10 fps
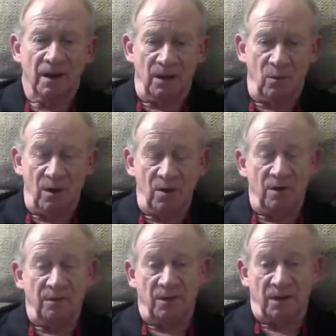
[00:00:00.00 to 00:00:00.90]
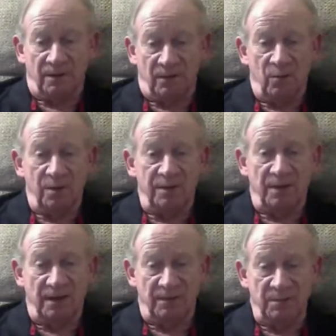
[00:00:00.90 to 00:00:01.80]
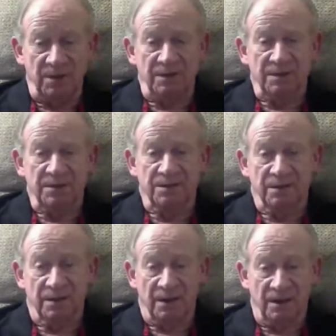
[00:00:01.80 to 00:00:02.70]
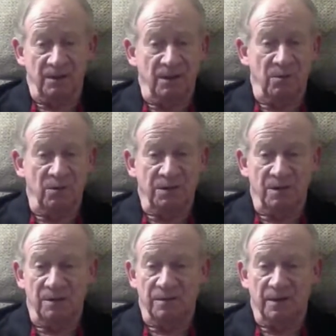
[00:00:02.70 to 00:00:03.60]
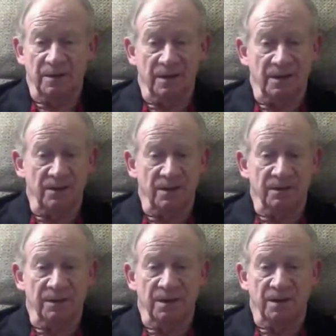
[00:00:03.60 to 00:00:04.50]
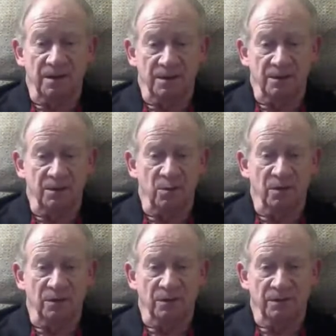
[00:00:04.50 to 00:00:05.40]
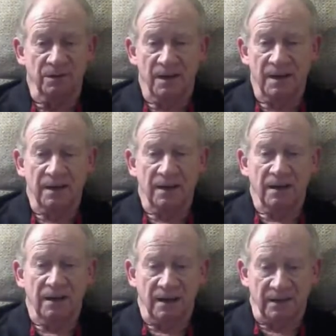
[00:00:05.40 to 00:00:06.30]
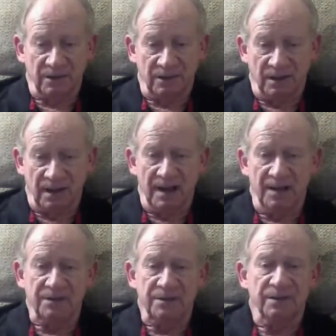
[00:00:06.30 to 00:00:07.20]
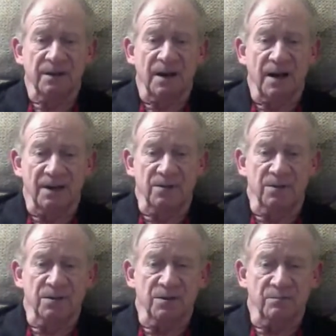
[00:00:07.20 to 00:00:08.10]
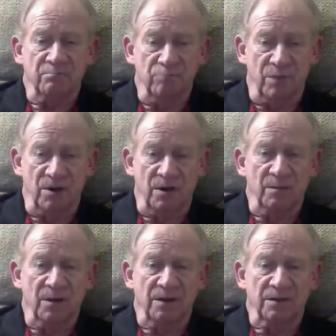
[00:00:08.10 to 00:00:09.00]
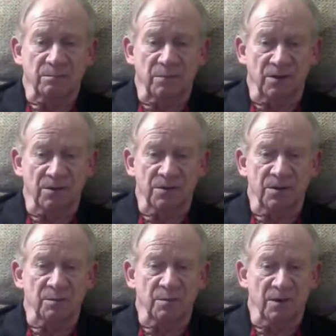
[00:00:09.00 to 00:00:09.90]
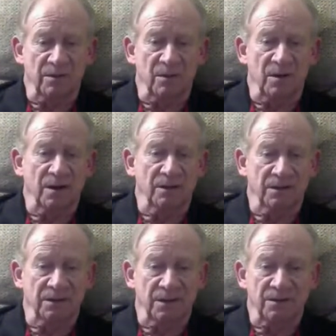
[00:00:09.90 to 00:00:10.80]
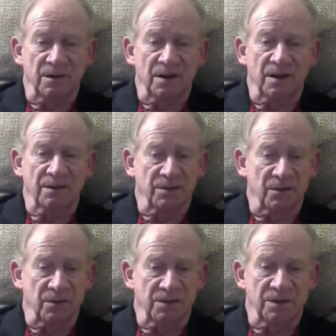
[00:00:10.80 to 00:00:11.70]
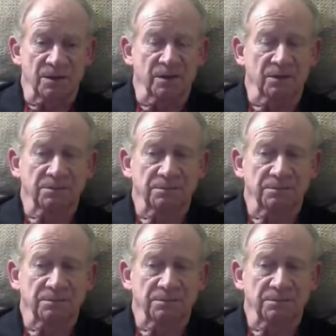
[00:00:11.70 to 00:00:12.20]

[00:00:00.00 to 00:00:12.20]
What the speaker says: And it went on for like 45 minutes, and they were terrified. They thought they had ended the world. And it's the last hydrogen bomb explosion above ground that they tried, as far as I know.